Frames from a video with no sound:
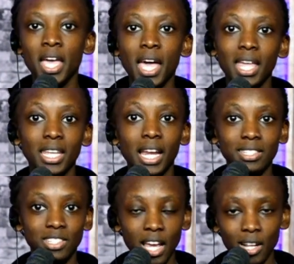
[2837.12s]
And then at
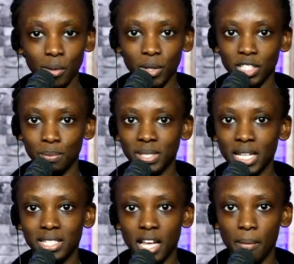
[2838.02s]
Shiloh Worship
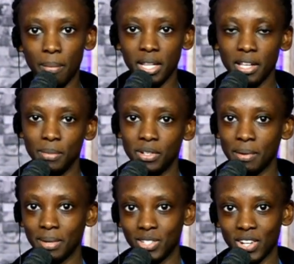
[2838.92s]
Center, Pale
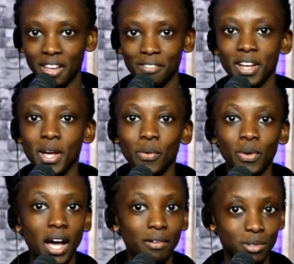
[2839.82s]
Mirema Drive, we
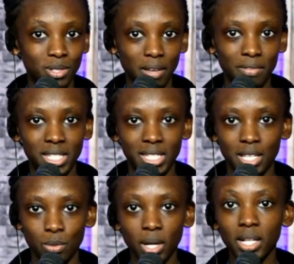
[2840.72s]
have two services
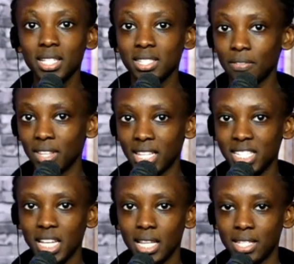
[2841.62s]
as well,
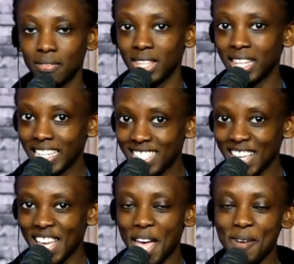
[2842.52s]

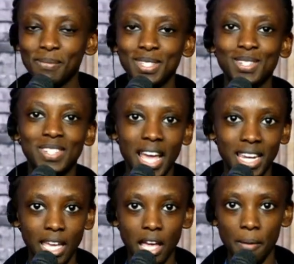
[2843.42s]
7.30 a.m. to 9
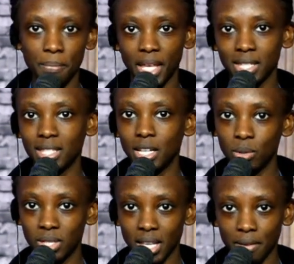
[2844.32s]
a.m., that's the
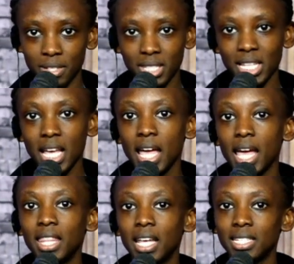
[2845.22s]
youth service,
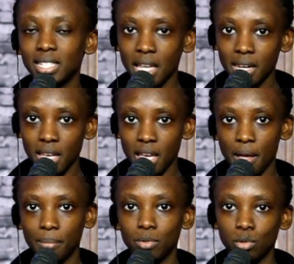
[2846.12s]
and then 10
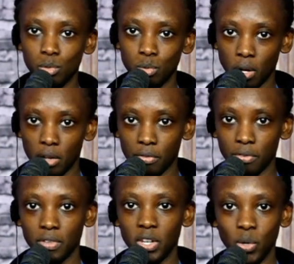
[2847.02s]
a.m. to 12
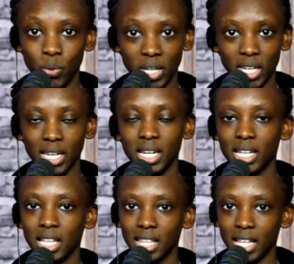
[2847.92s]
noon.
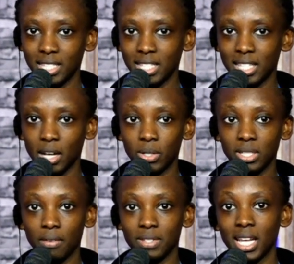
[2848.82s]
That's the second
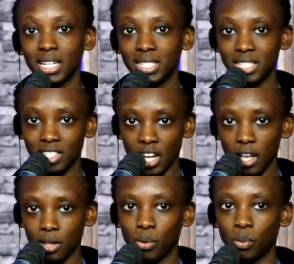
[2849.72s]
service, that is
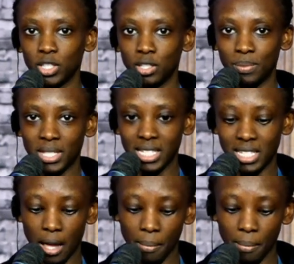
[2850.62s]
Shiloh Worship Center.